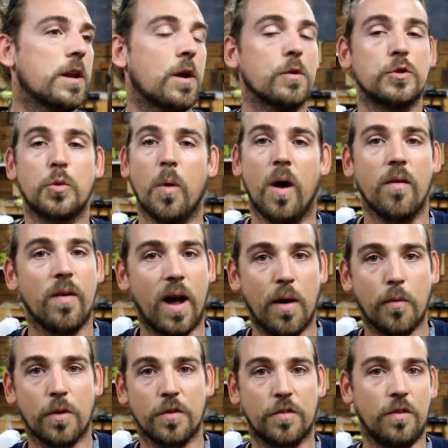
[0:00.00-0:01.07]
12
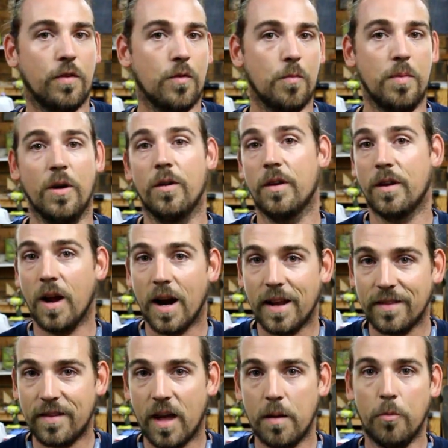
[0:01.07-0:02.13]
hours to build a
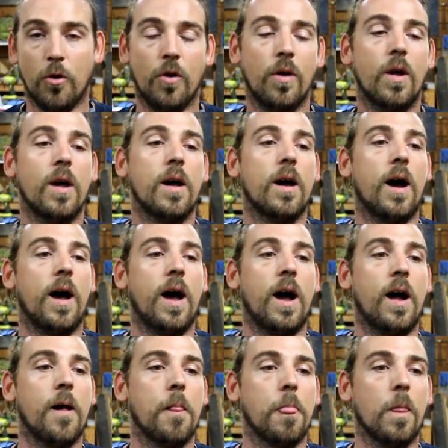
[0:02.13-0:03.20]
dining table,
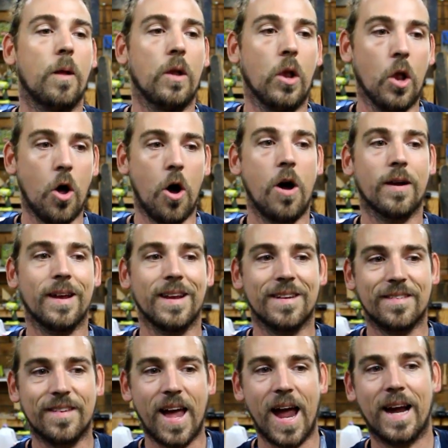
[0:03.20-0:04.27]
log
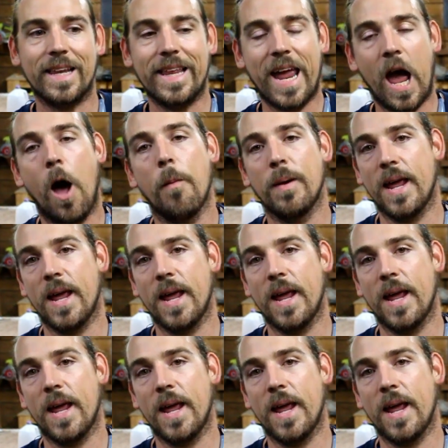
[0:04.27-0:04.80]
exactly how